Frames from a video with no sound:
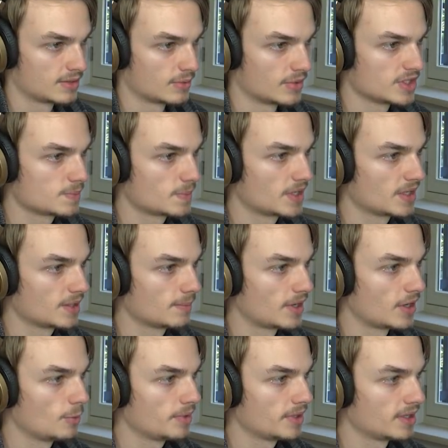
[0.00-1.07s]
Respawning
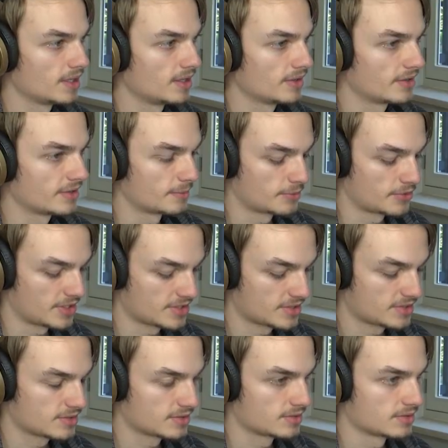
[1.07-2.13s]
by opening loadout and
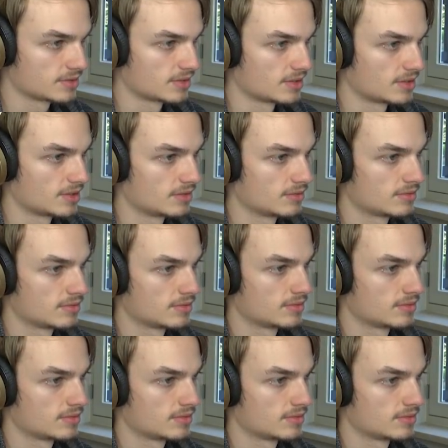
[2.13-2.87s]
press... No.